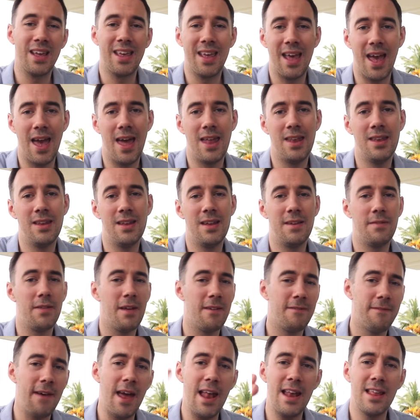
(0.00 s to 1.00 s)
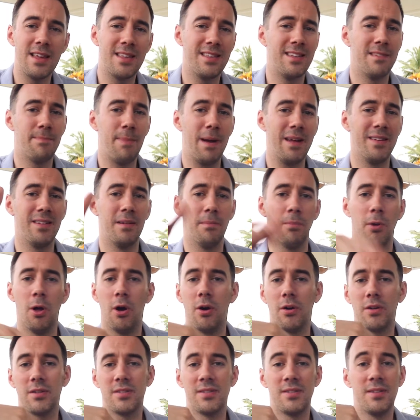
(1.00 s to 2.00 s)
Again, if they're failing at these basic
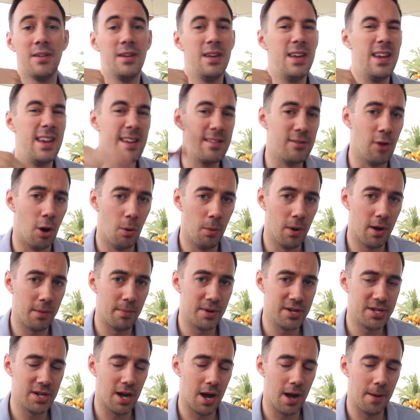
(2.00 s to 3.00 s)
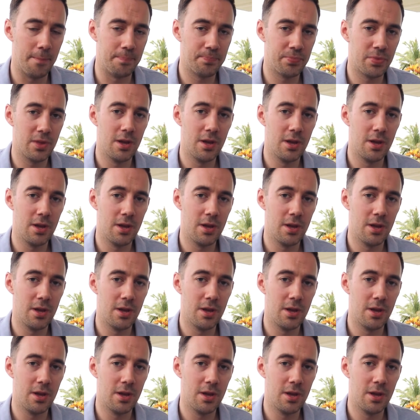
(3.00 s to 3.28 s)
blocks, it's not worth my time.